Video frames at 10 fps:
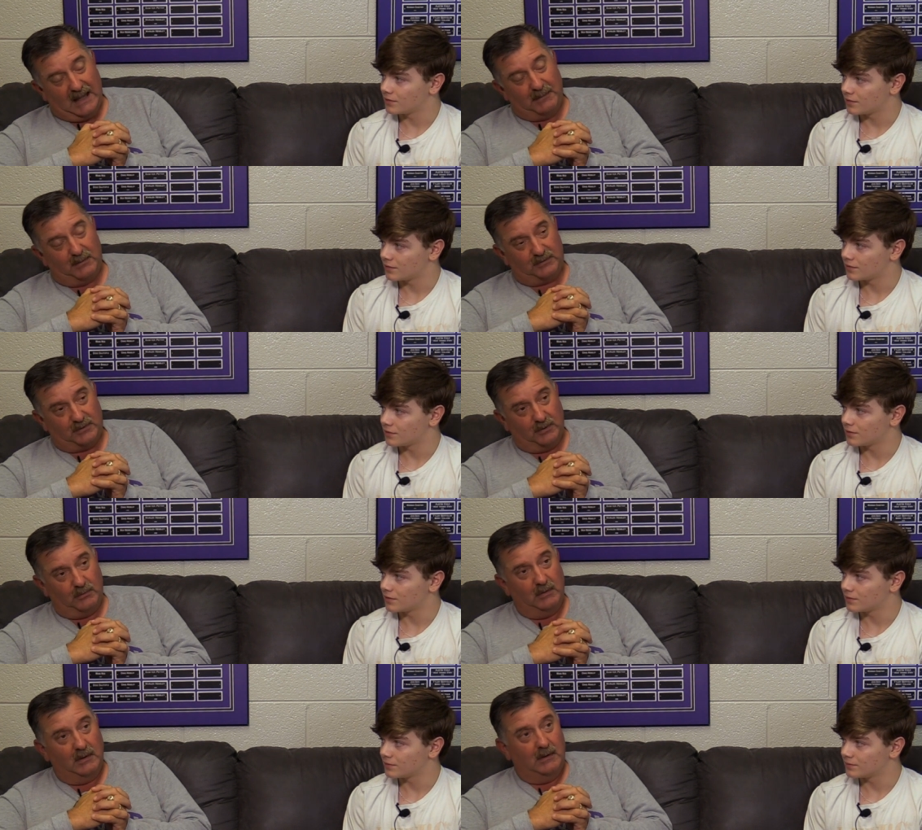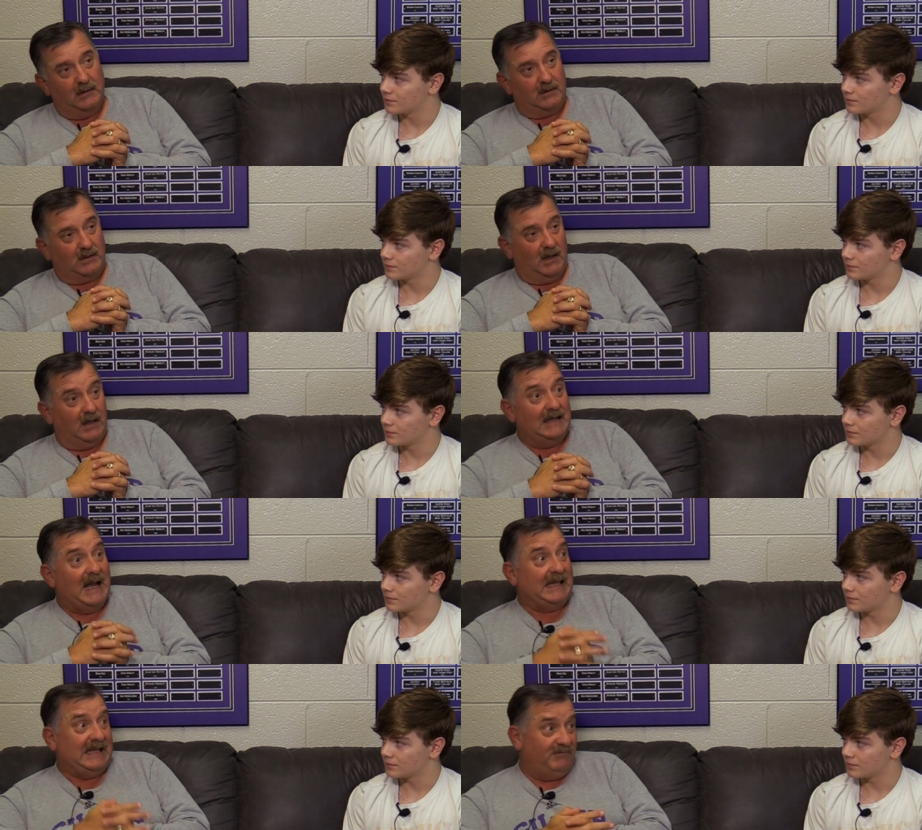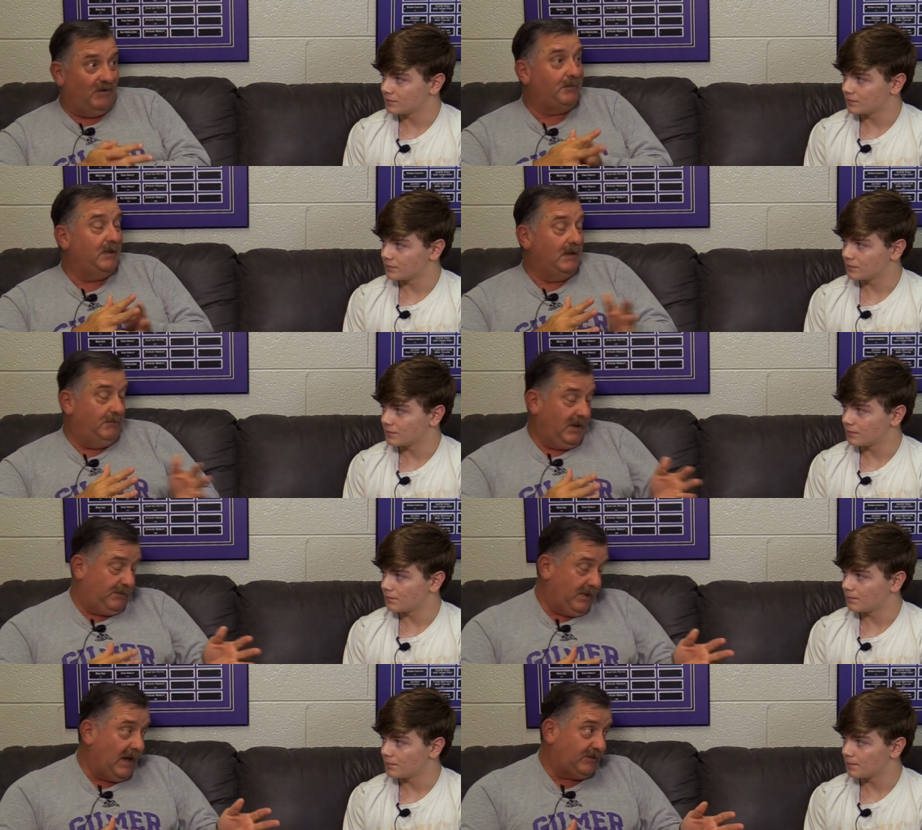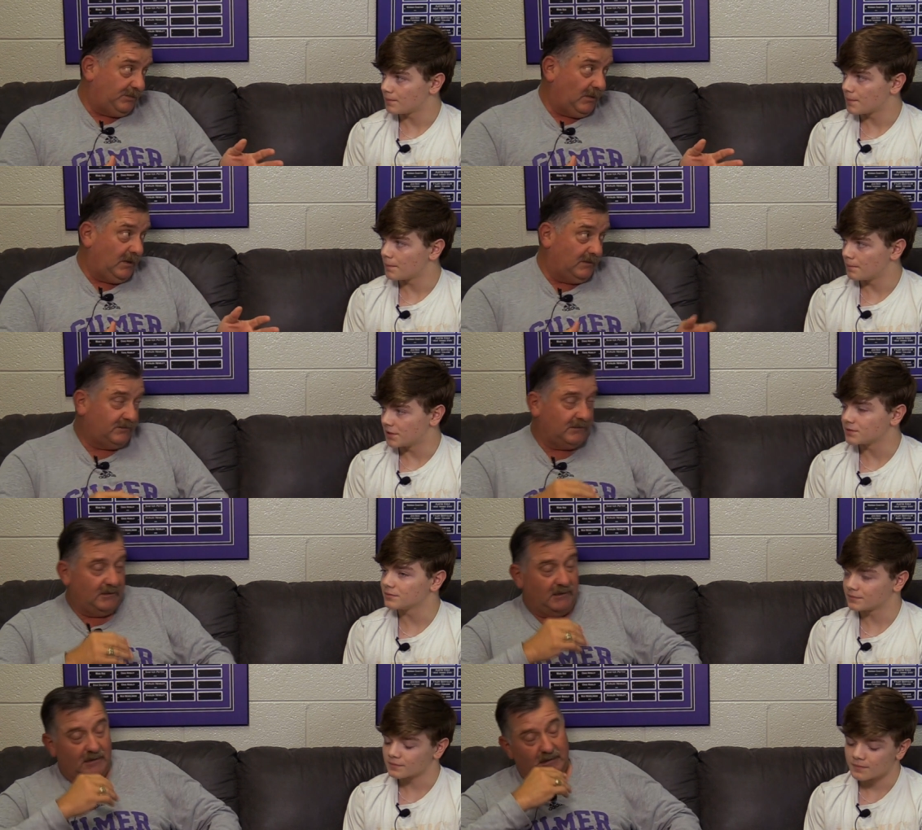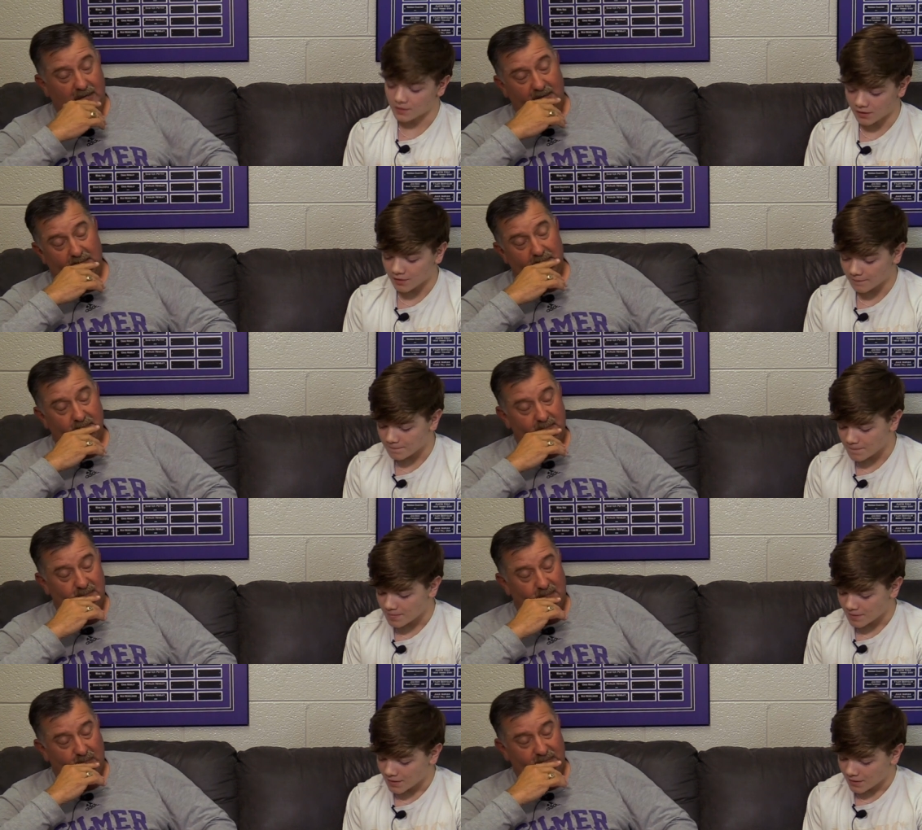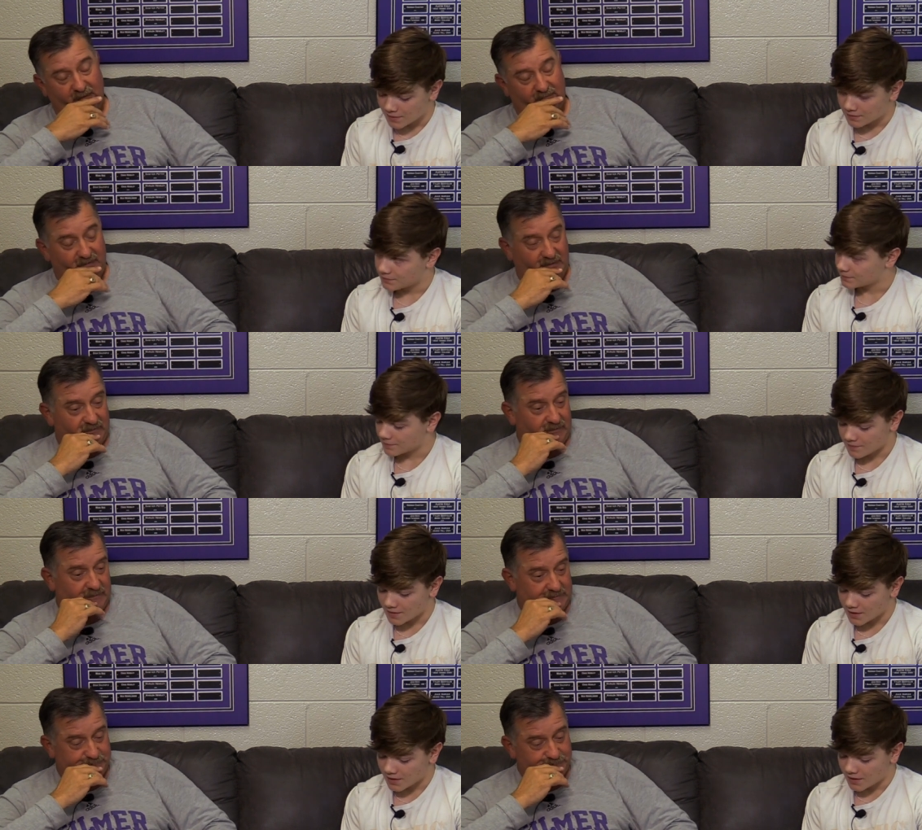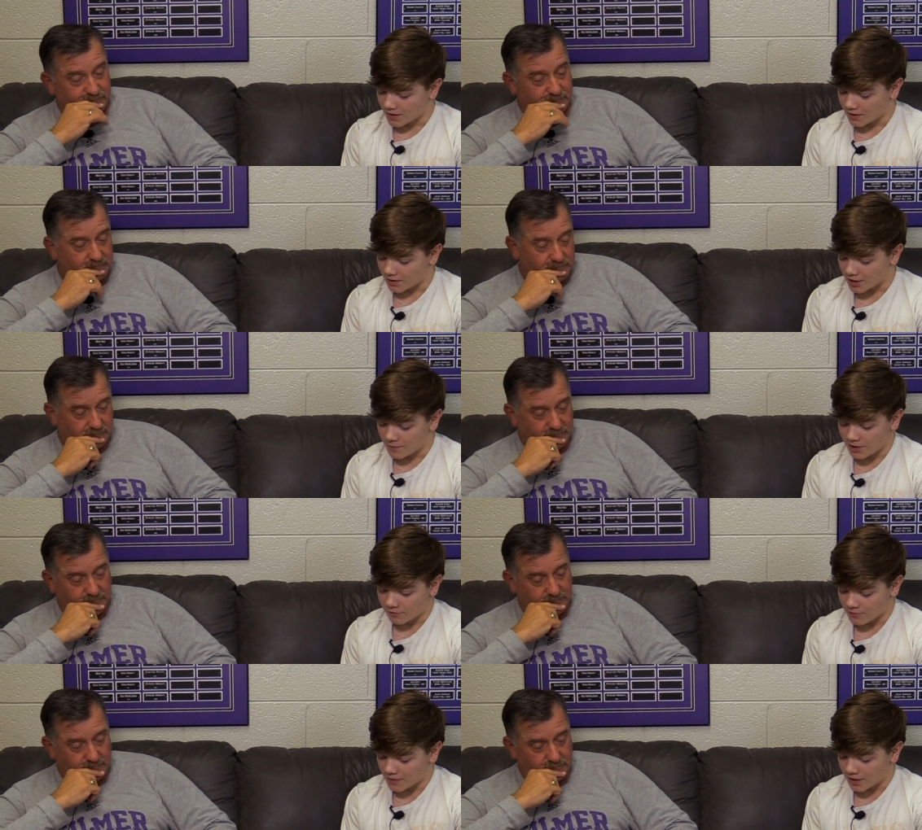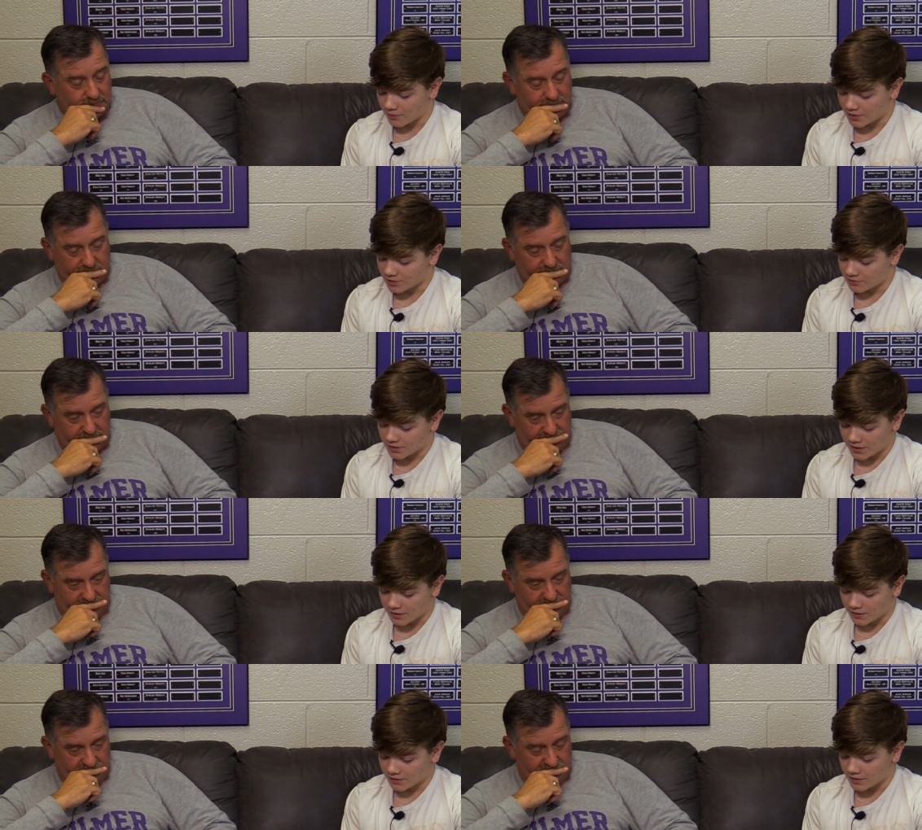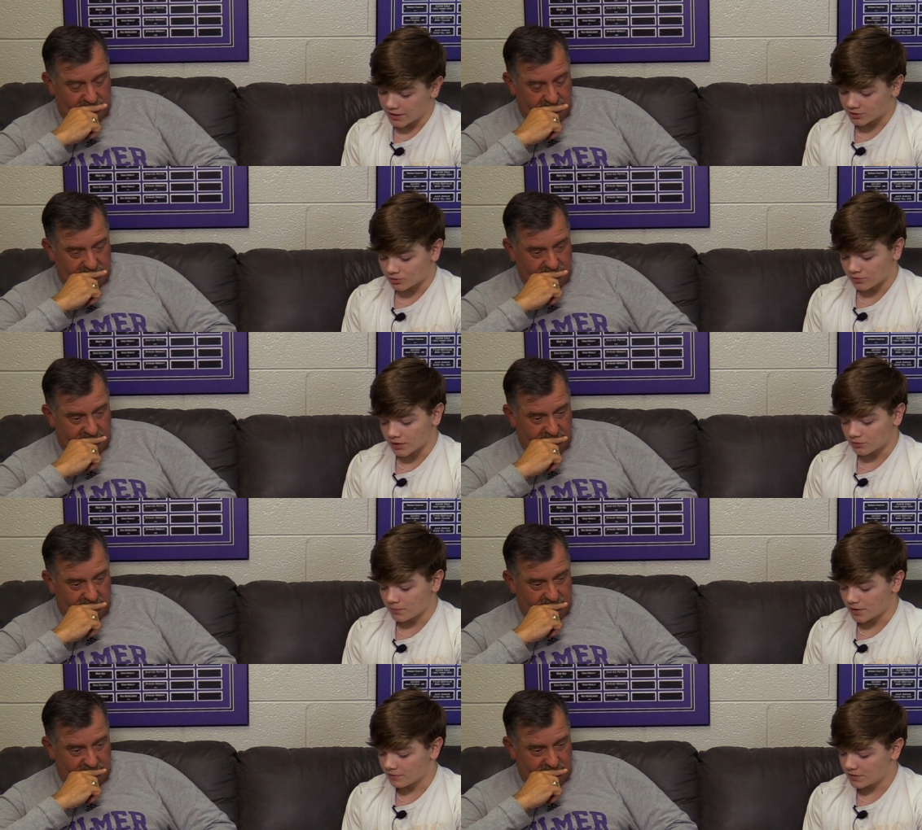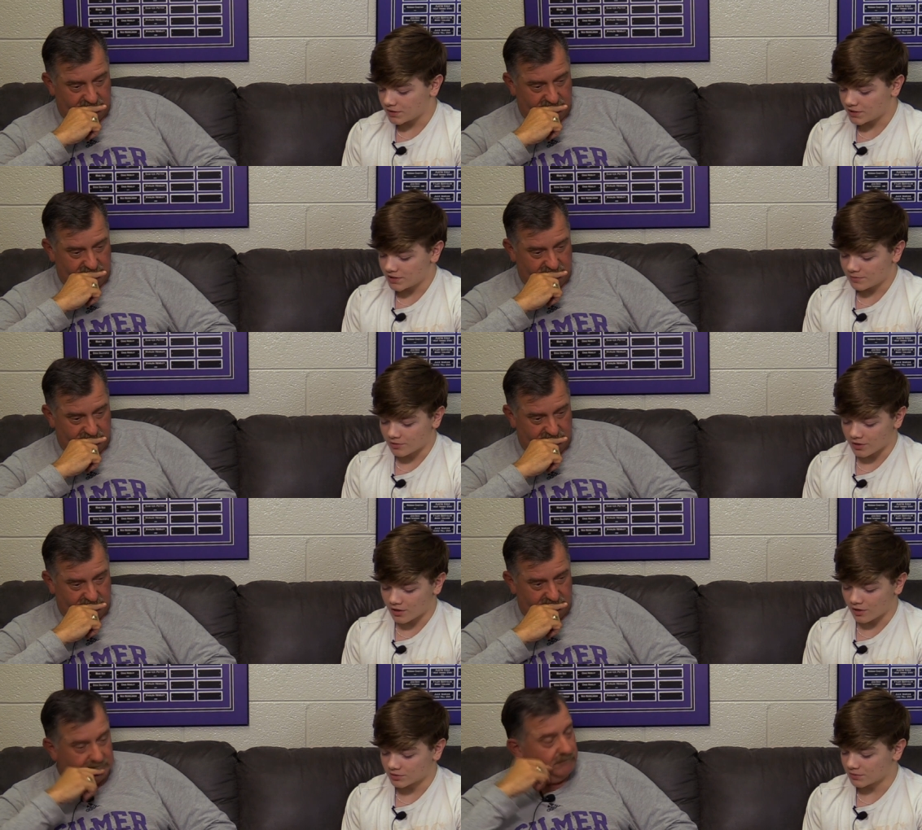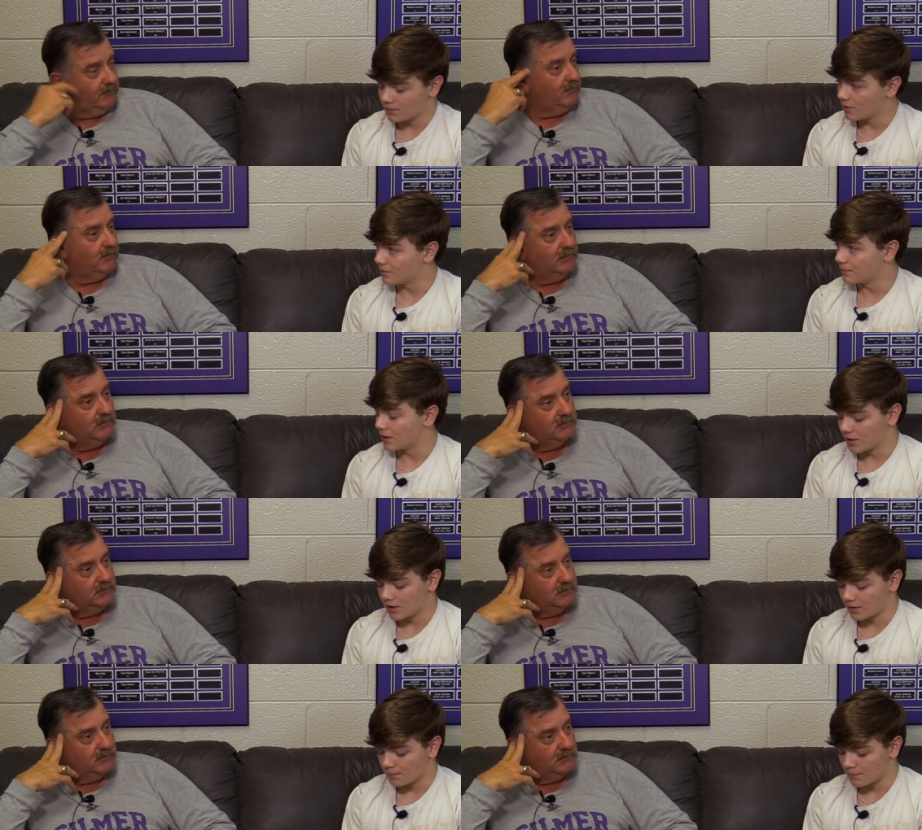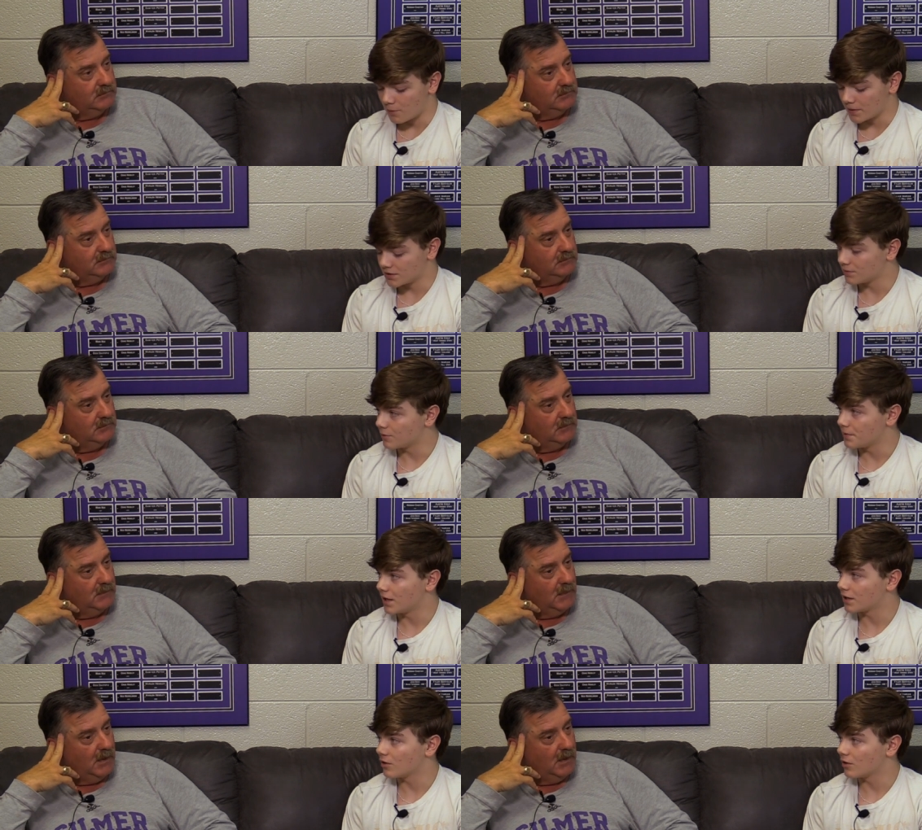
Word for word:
Speaker 1: able to uh, not give up any big pass plays um, on defense.
Speaker 2: Uh, coming off a of bye week, do you think the extra rest will benefit the team, or the cause of uh, momentum will be like a